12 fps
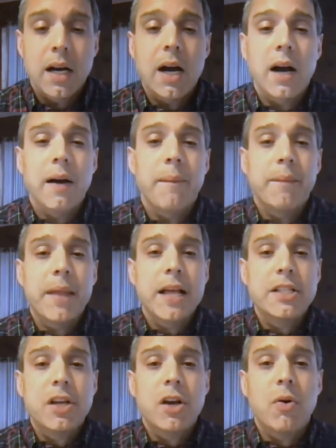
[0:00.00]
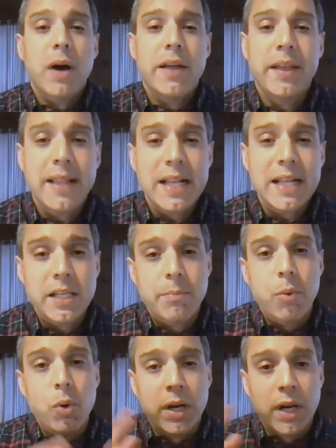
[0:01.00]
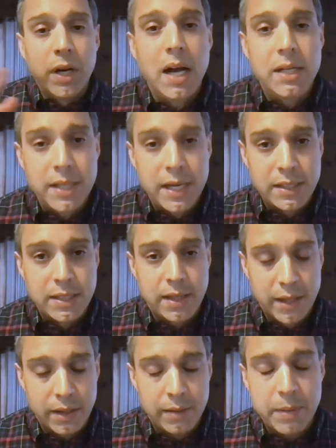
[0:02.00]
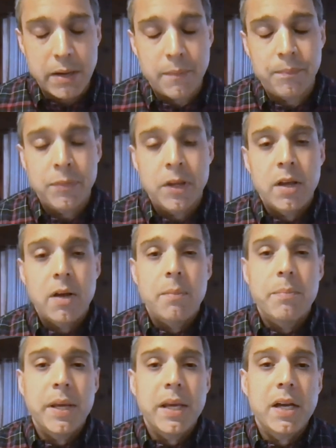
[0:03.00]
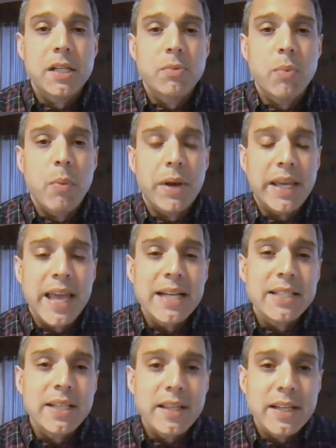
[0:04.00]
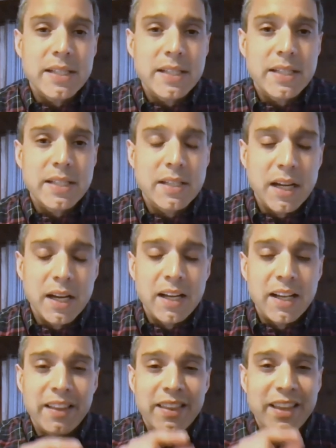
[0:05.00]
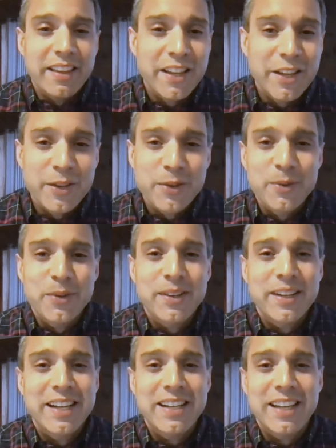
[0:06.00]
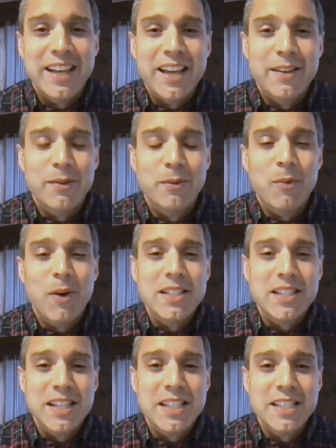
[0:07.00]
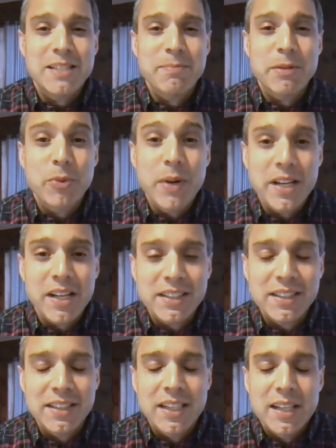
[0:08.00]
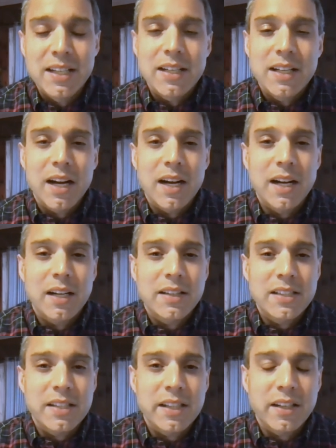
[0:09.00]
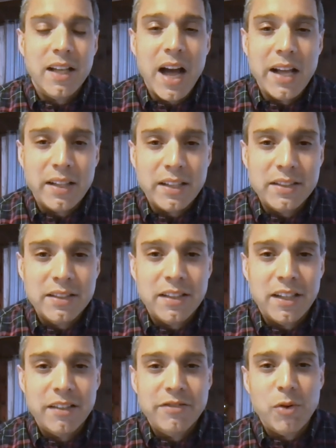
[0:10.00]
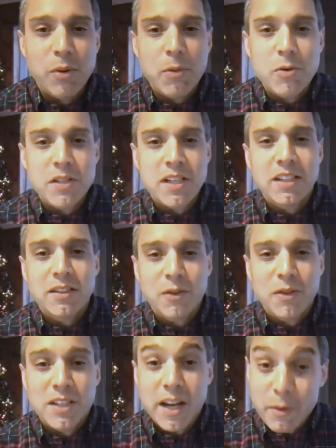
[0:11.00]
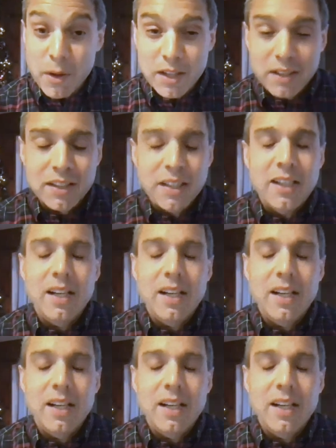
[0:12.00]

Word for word: And so I think that's an important context to think about, because when we get to this thing that you indicate wisely is between us, this little island, Formosa or Taiwan,